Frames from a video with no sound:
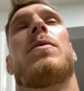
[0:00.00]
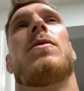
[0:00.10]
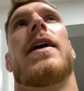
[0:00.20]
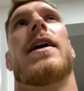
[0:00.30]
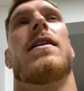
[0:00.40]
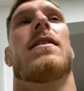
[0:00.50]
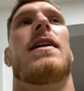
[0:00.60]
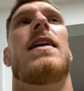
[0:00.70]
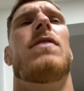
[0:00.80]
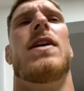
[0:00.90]
people like.
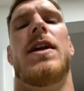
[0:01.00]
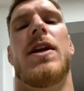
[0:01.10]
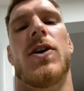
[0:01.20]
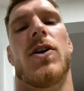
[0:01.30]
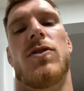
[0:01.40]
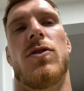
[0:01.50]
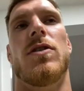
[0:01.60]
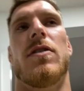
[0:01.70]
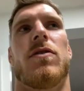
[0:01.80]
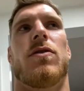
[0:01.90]
Even a year, 2
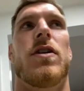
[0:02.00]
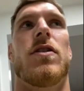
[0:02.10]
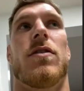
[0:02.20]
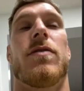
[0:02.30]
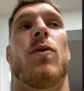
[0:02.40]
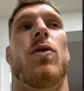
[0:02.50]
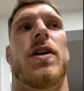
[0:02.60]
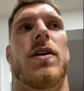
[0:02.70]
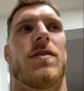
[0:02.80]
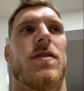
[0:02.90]
years, 3 years, 4
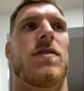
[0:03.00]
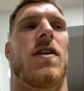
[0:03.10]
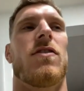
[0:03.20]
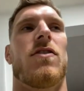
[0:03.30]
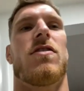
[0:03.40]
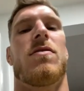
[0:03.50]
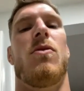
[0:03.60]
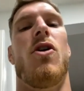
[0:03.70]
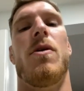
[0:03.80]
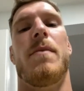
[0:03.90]
years. It's such a
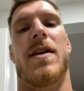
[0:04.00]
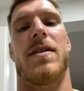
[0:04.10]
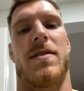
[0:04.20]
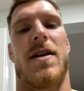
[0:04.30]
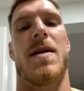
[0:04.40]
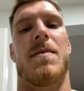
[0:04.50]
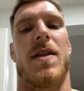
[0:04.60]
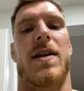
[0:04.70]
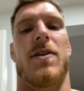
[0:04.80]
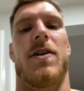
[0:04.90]
small amount of time in
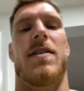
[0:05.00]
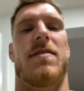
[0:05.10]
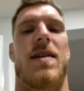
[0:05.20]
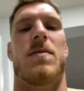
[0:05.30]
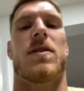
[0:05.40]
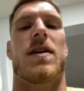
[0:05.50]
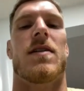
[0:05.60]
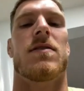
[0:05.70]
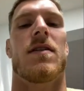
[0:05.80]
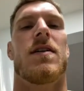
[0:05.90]
like the grand scheme of things